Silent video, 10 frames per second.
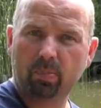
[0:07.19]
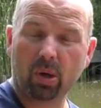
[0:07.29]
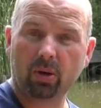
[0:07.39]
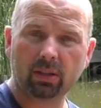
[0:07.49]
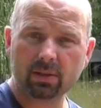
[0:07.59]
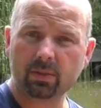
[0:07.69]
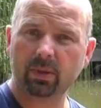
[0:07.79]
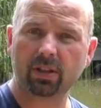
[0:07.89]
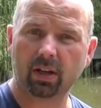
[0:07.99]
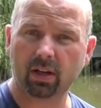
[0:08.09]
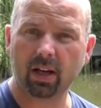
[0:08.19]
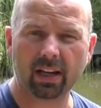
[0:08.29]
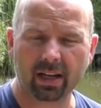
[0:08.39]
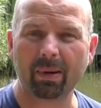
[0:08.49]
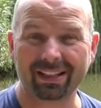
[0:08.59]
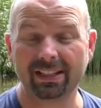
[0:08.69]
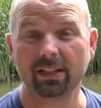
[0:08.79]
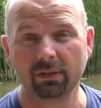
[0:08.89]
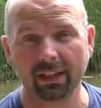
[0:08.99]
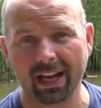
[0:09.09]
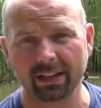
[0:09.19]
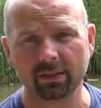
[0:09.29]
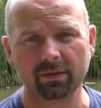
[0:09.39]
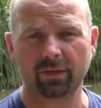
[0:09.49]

Pearls, which are uh, like a bacterial additive